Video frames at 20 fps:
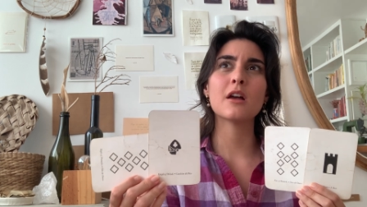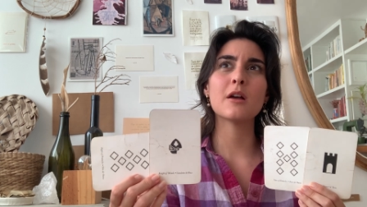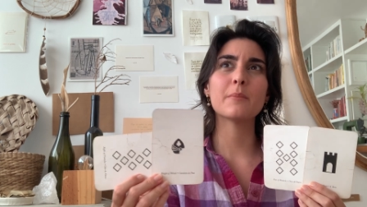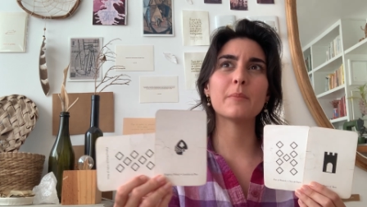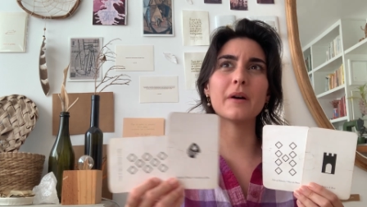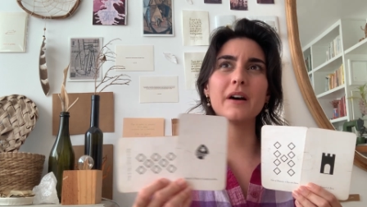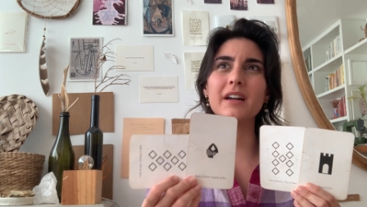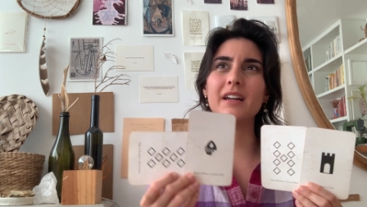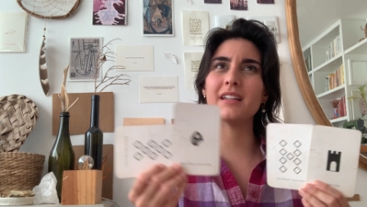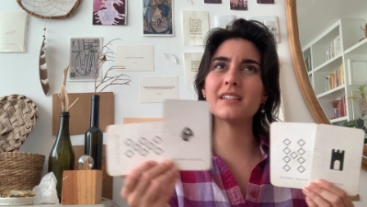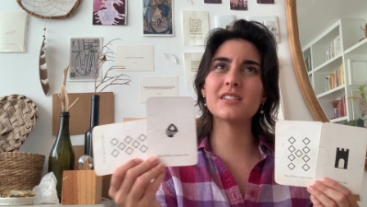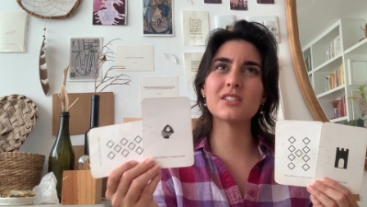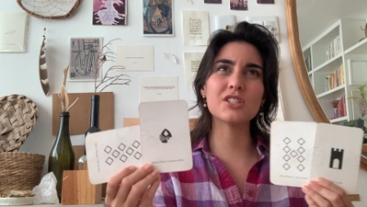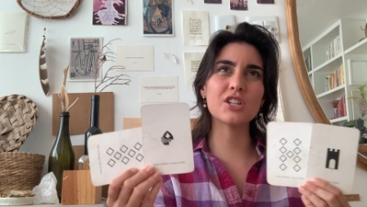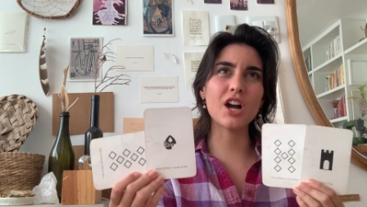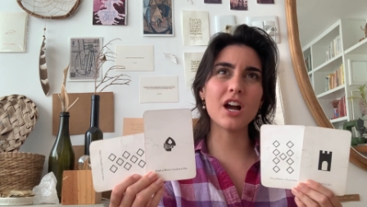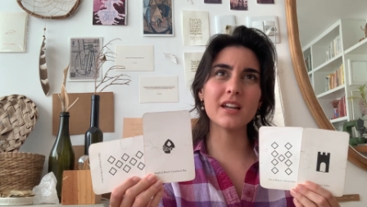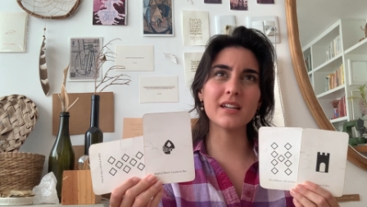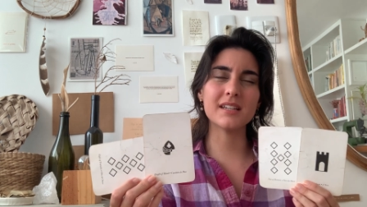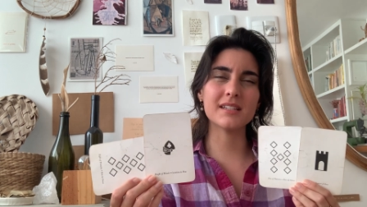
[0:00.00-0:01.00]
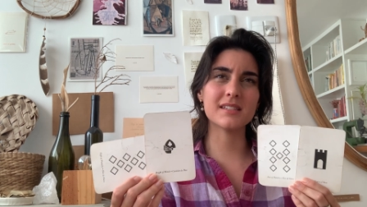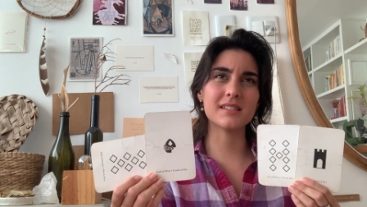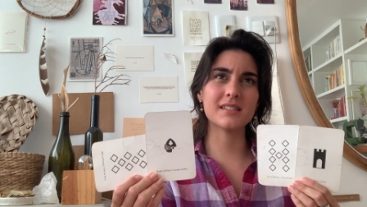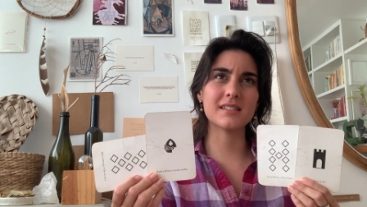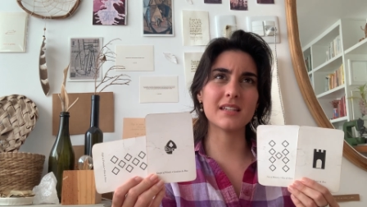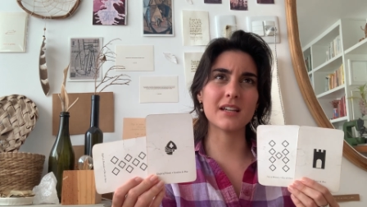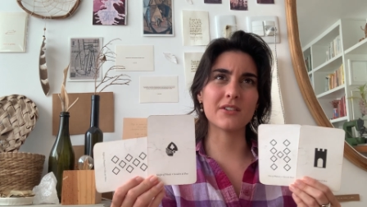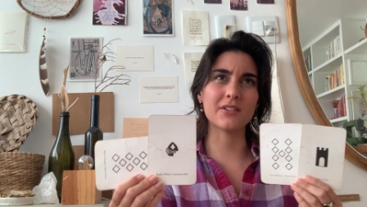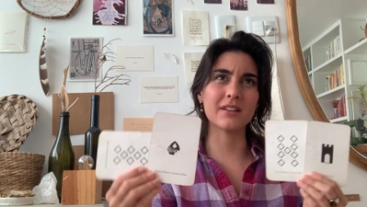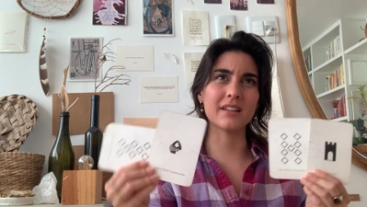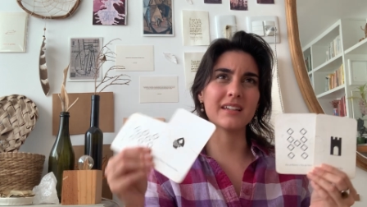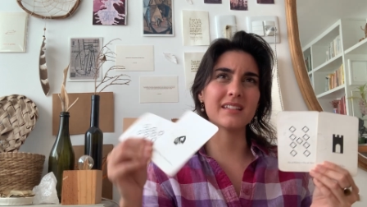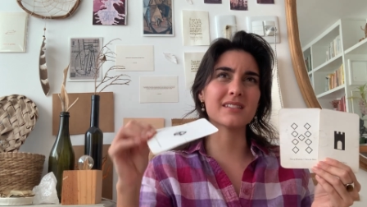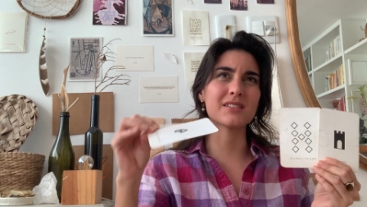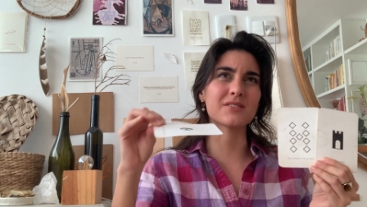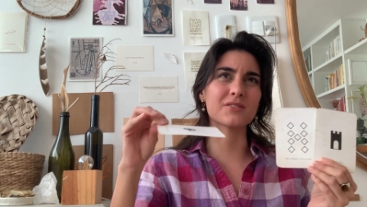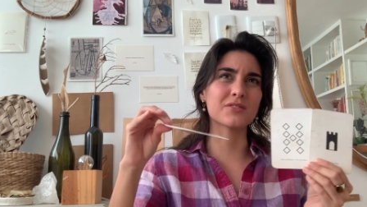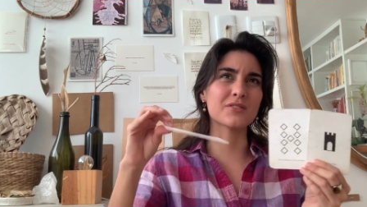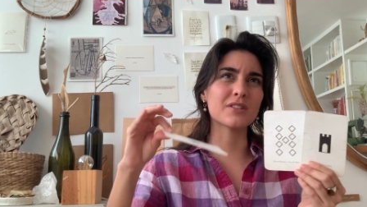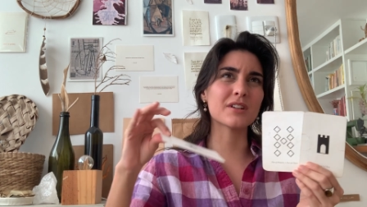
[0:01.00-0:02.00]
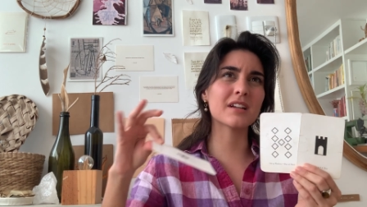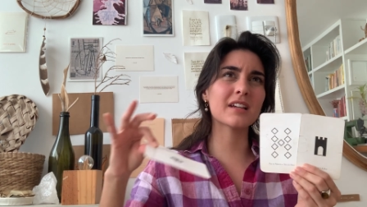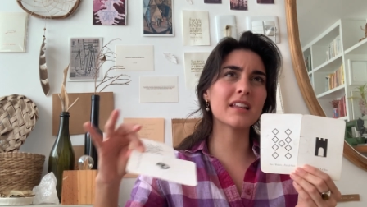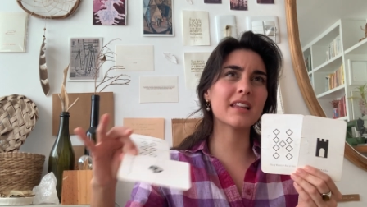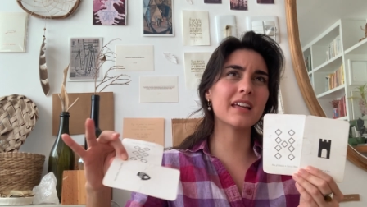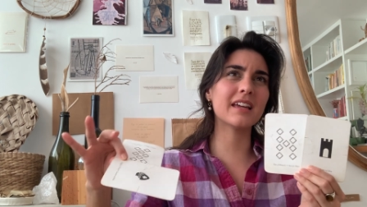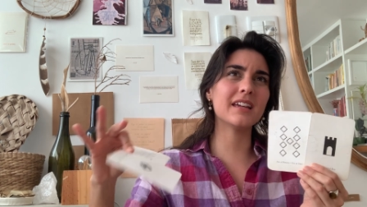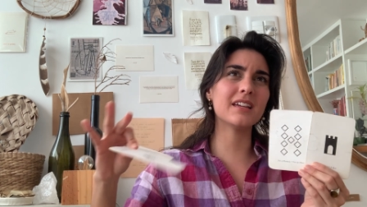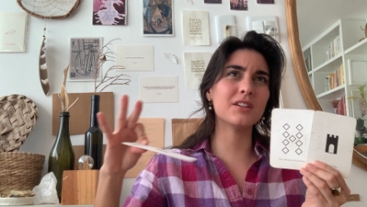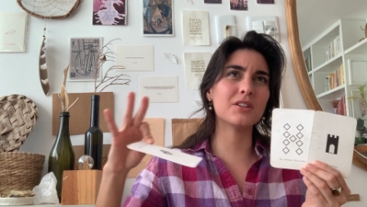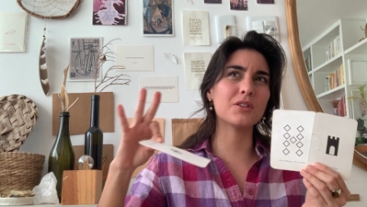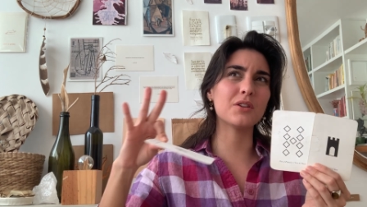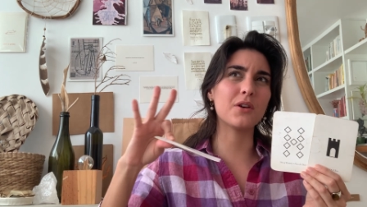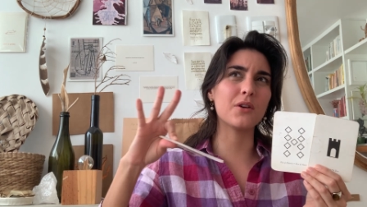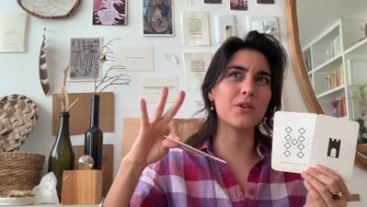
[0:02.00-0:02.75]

But it's not necessarily. It's really